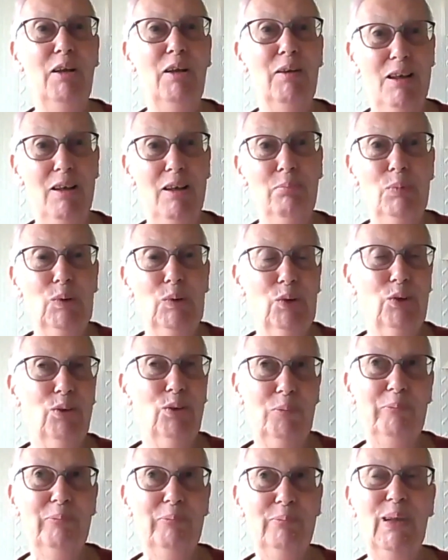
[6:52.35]
a
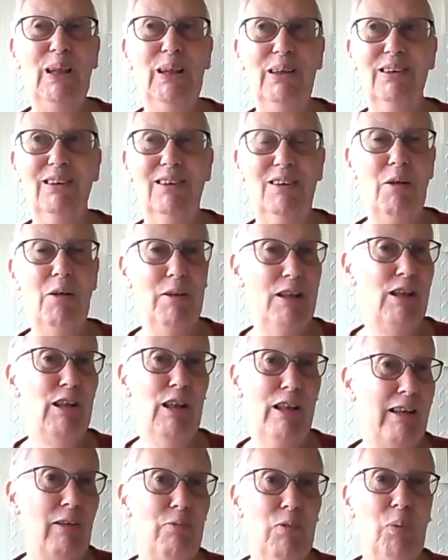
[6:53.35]
more.
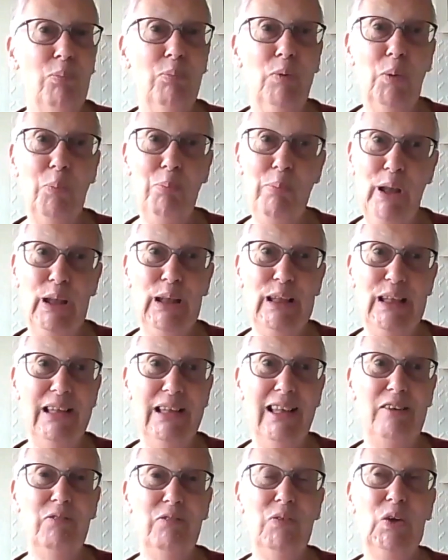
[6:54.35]
They want more money.
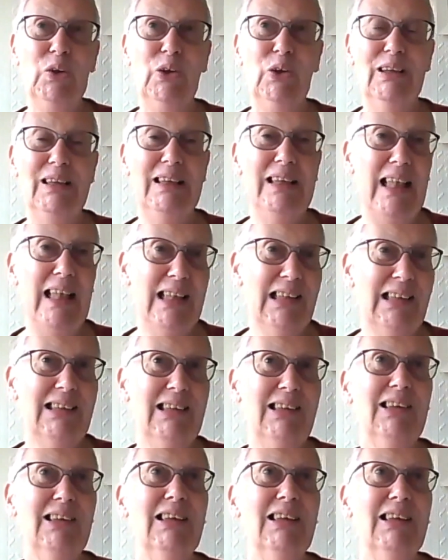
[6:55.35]
They want less.